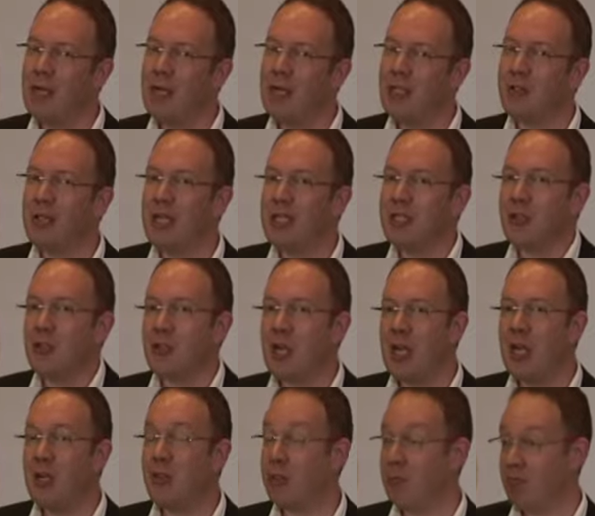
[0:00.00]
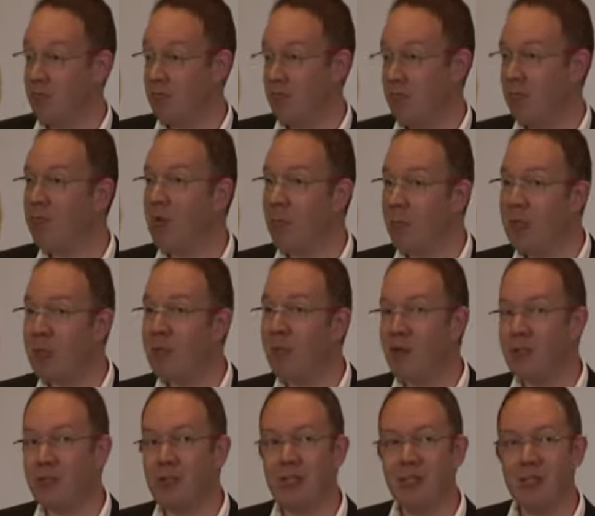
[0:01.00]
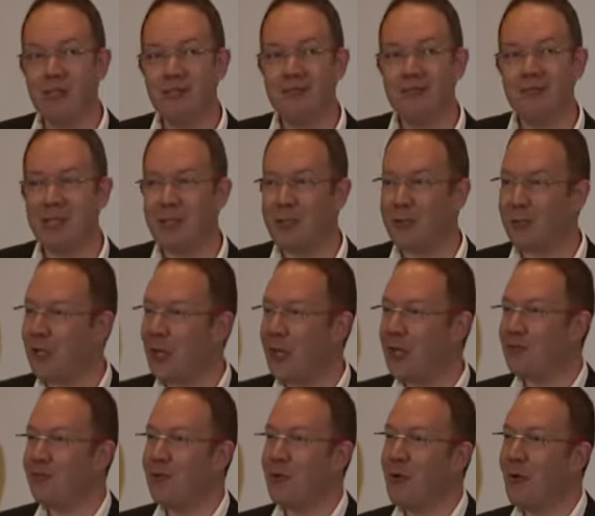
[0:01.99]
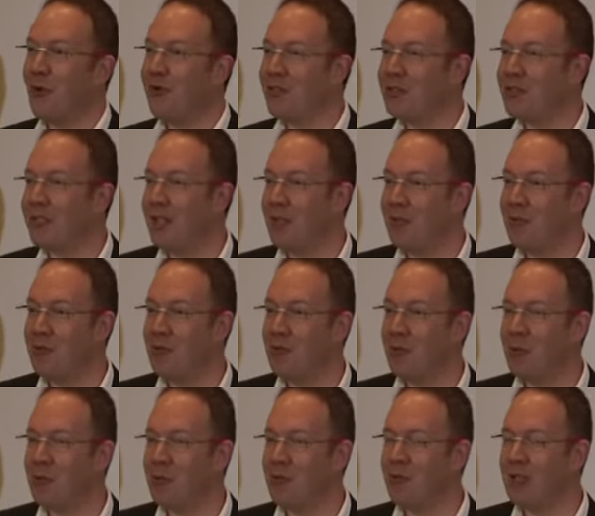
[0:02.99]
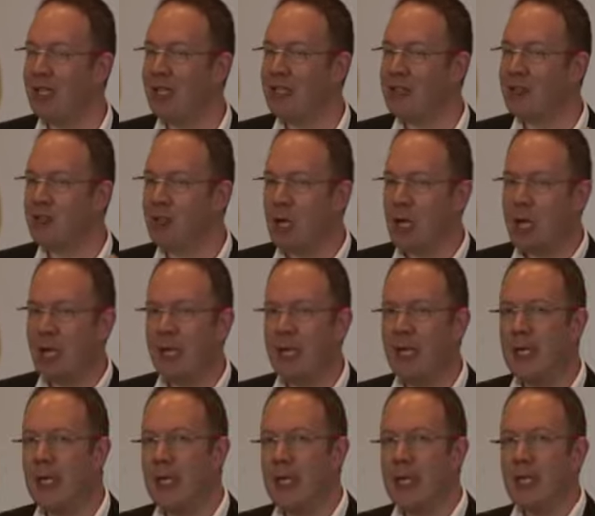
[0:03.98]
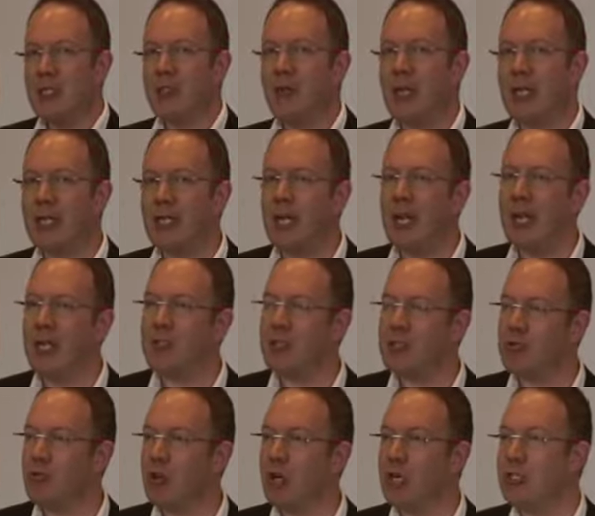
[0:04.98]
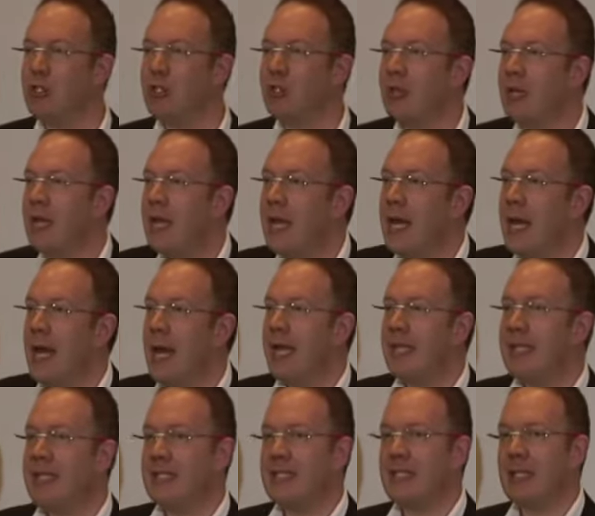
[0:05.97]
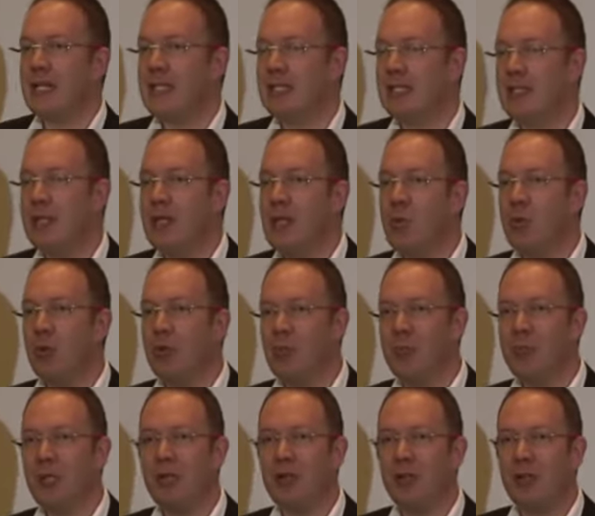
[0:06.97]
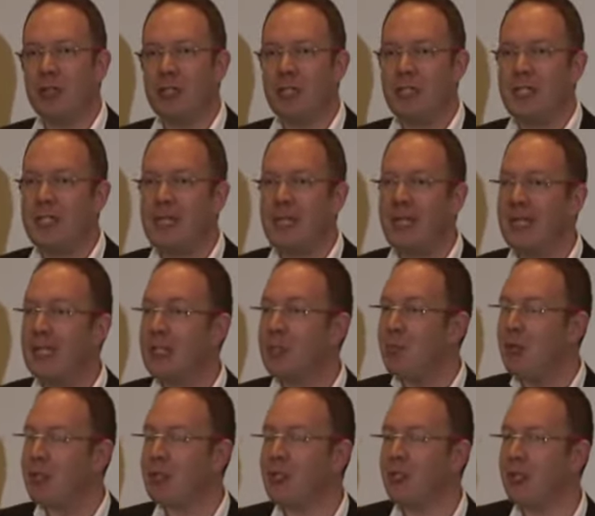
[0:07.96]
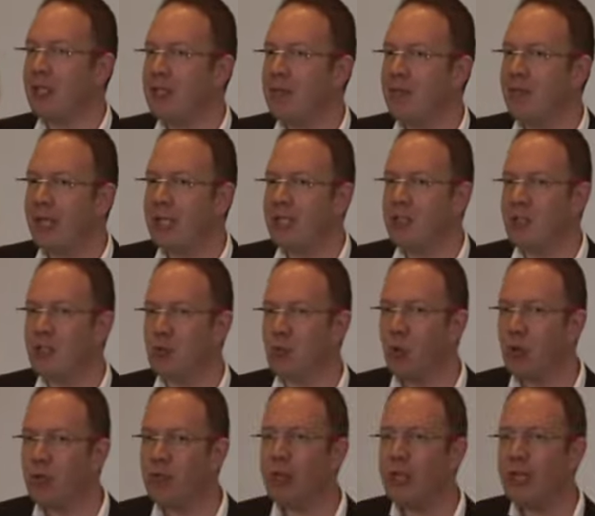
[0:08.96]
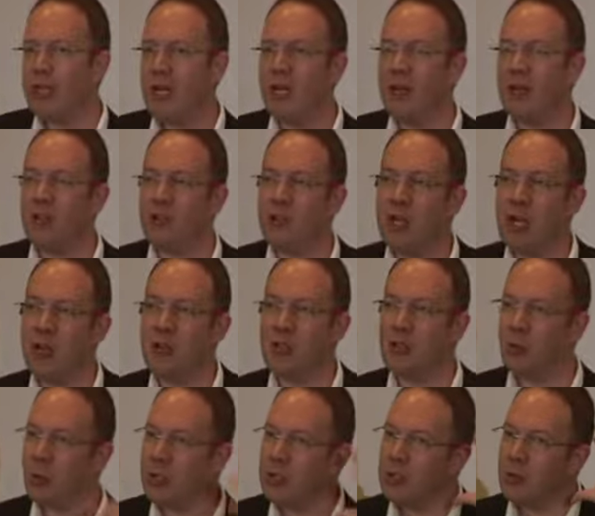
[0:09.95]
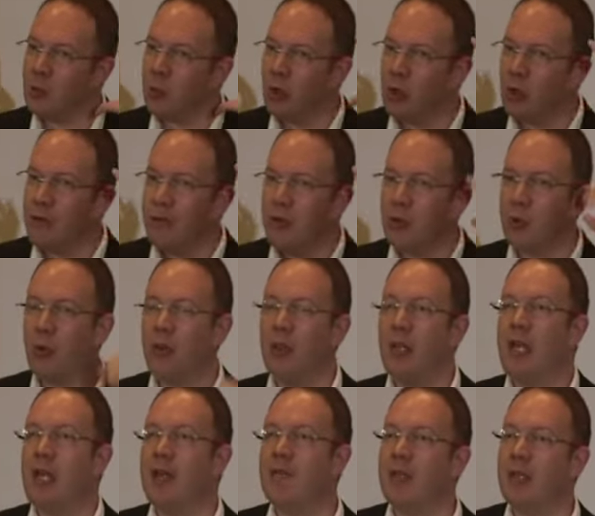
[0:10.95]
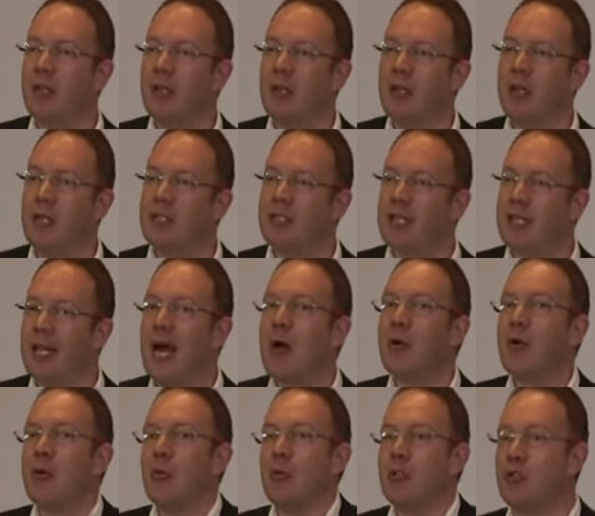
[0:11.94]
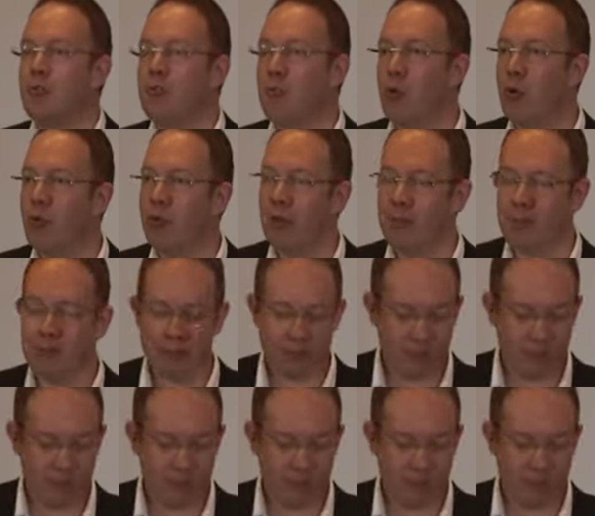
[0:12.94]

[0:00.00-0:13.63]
So that's a challenge for me personally. It's a challenge for all of us here in the room. So really try to engage and try to discuss with your peers and especially the innovators. What really are their challenges? What is the worldview what they have in their heads, and how can we support them?